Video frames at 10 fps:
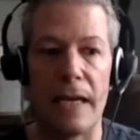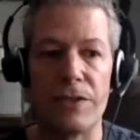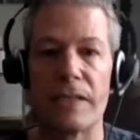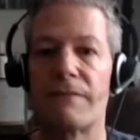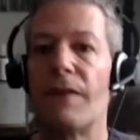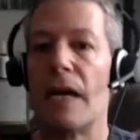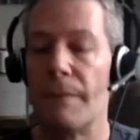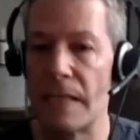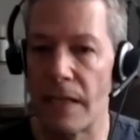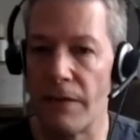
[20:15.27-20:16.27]
just find
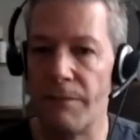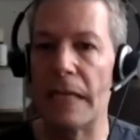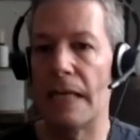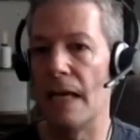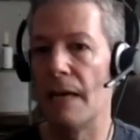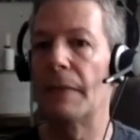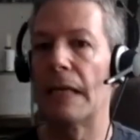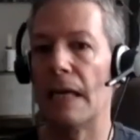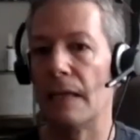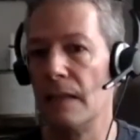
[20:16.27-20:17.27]
myself picking up
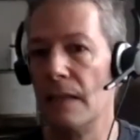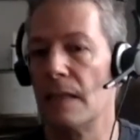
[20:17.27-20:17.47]
again.